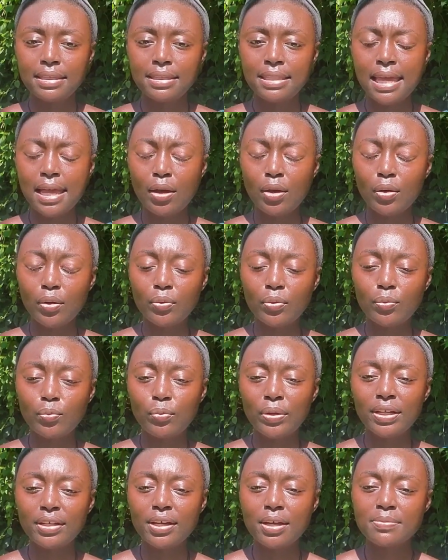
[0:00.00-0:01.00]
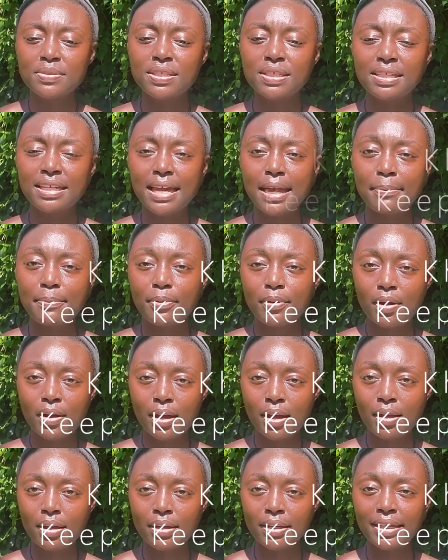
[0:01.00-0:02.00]
Now, when it comes to
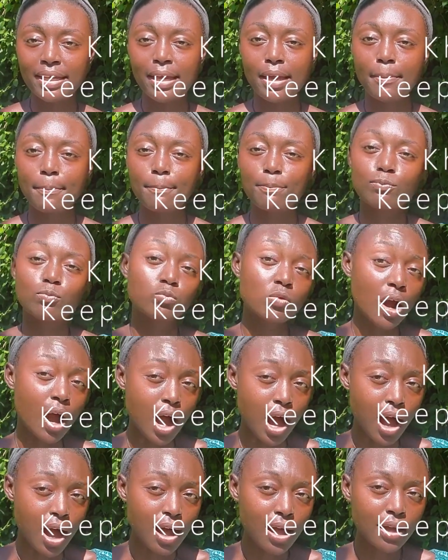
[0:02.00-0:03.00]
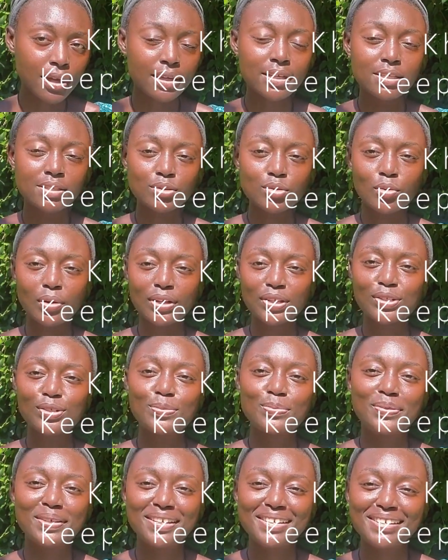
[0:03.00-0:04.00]
Khepra, Khepra is going
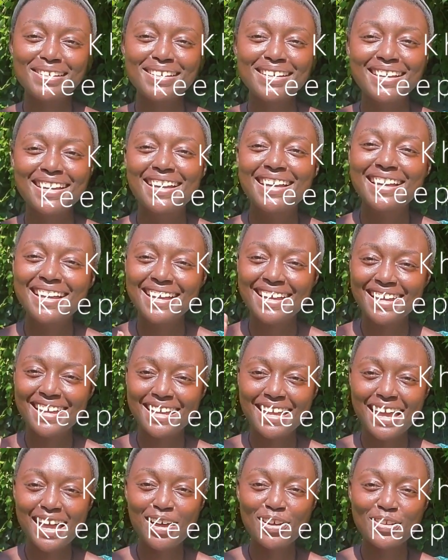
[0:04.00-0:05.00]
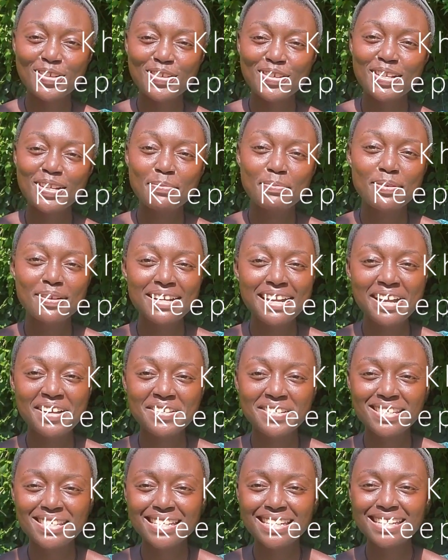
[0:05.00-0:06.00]
to be how you're going to
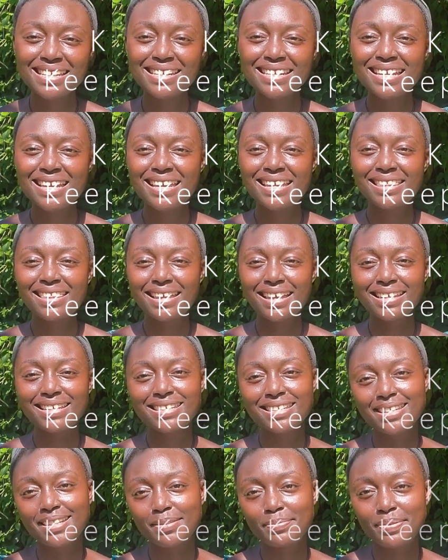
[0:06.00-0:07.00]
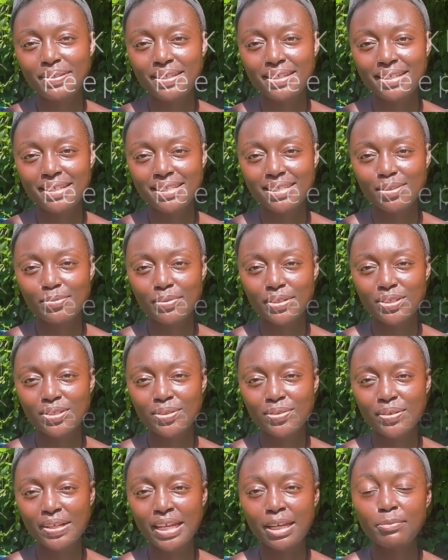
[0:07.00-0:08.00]
pronounce it. That is going to be its
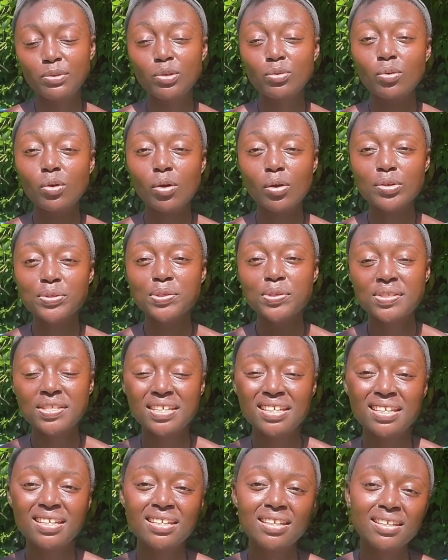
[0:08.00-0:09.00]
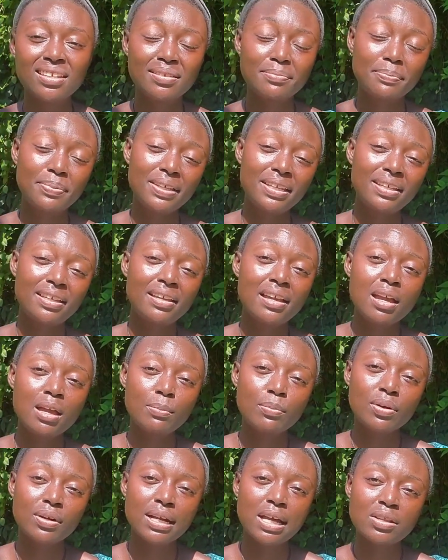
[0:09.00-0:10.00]
original name. You will also see it be
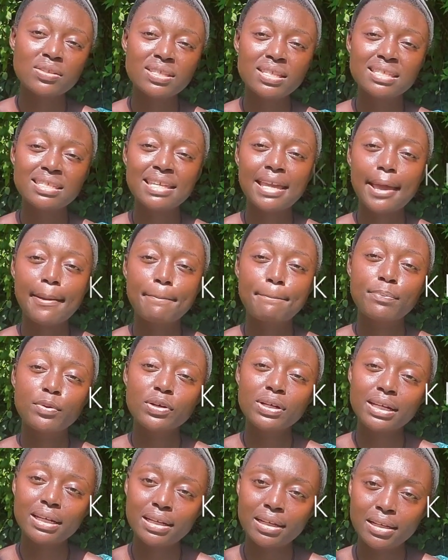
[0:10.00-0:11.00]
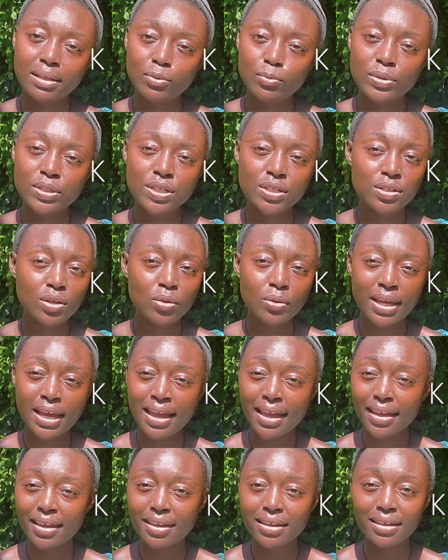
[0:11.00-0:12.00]
pronounced as Khepri, which is
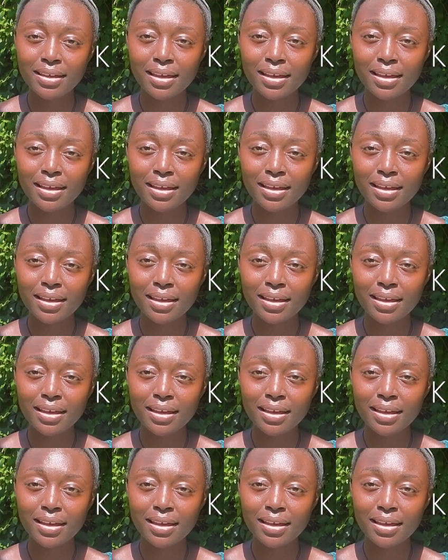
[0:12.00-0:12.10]
okay.